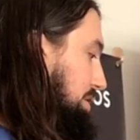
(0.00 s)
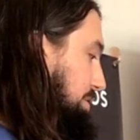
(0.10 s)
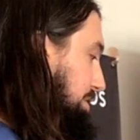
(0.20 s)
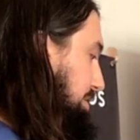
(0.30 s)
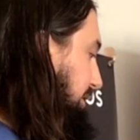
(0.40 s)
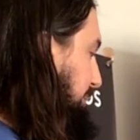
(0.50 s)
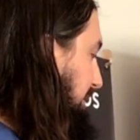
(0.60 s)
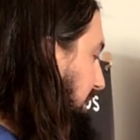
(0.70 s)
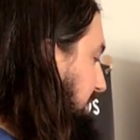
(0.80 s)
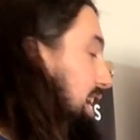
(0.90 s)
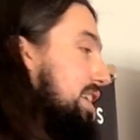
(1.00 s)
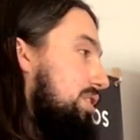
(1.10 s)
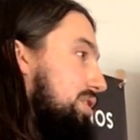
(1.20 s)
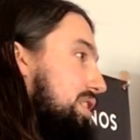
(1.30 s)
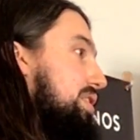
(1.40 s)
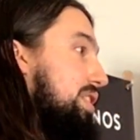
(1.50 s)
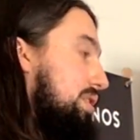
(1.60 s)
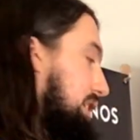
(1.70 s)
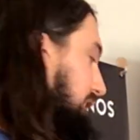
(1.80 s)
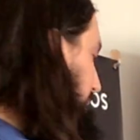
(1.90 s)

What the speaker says: owner or something like that, and you're considering an